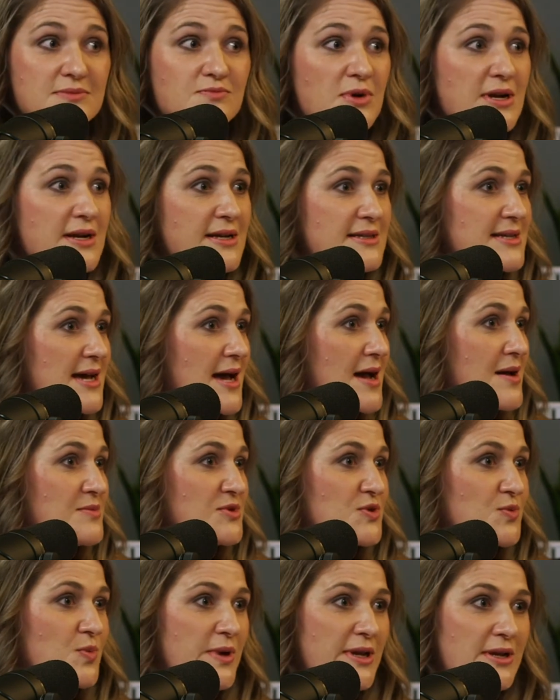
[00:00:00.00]
Many
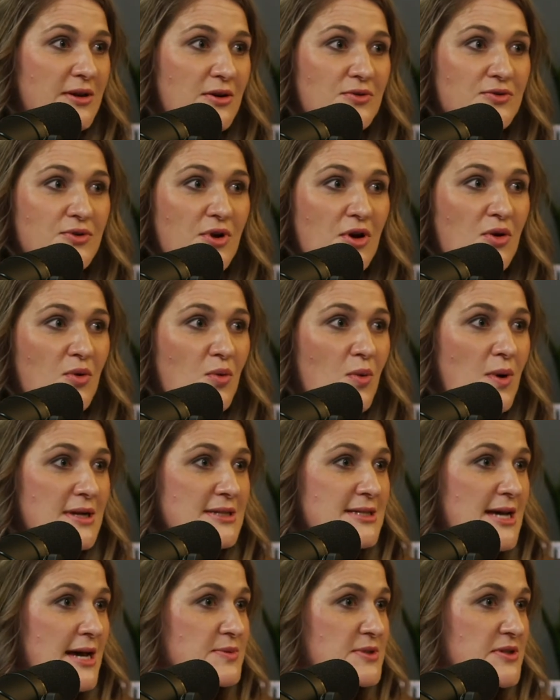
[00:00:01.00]
times we don't know
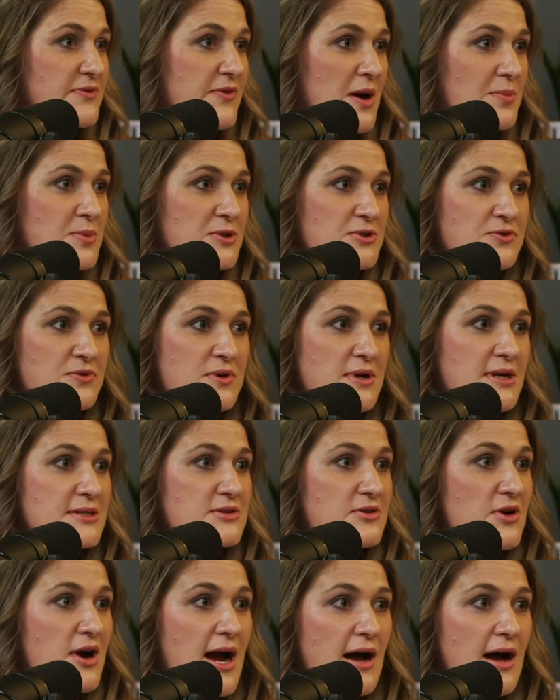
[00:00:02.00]
what types of opportunities are